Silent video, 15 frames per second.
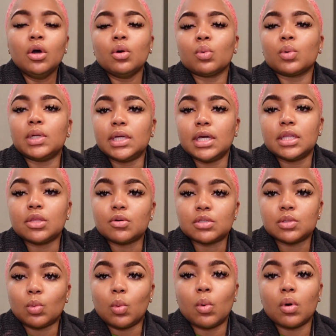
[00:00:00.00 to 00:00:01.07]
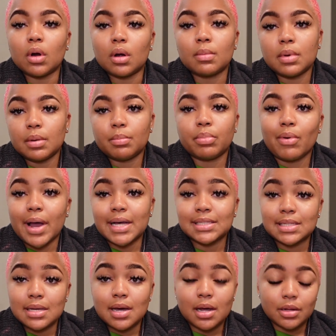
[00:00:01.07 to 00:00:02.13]
really get those warm
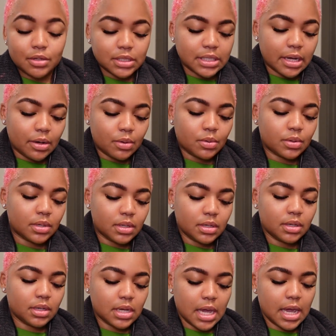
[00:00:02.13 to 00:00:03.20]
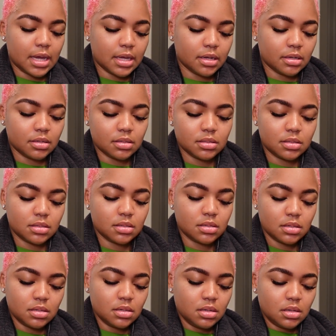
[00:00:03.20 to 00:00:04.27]
brassy colors out and
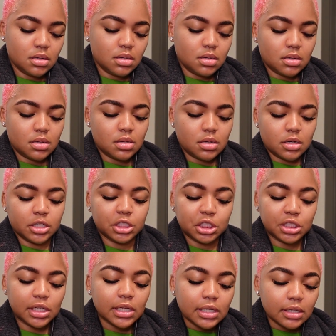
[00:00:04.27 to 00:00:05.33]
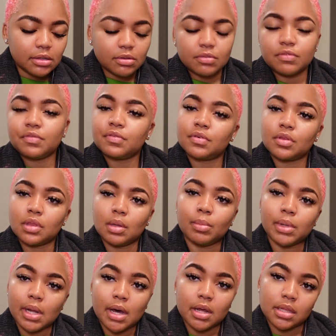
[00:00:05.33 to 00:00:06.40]
achieve the
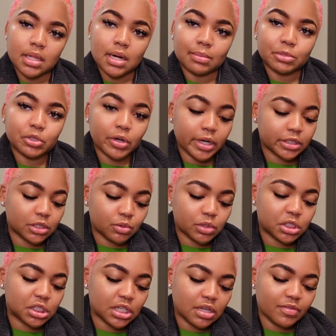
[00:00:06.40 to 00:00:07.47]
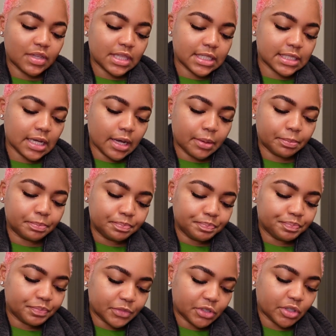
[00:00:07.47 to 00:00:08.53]
blonde that I'm trying to achieve at the time.
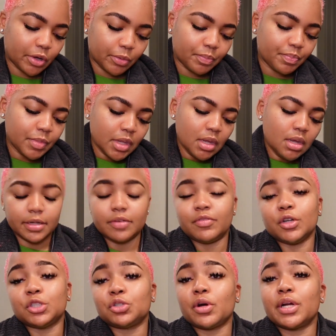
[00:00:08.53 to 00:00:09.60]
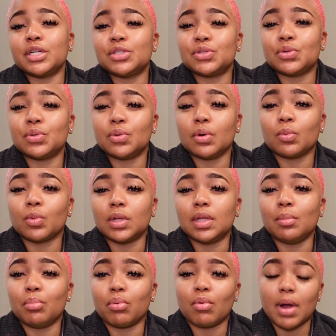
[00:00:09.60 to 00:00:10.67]
So if you're trying to do a
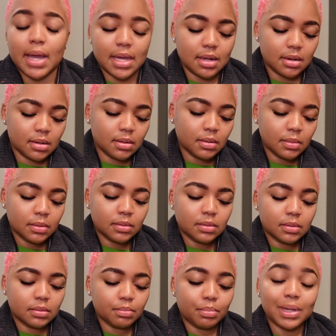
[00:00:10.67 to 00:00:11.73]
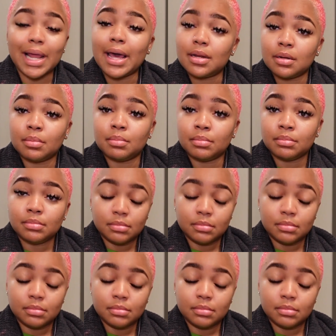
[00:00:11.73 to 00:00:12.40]
really bright platinum,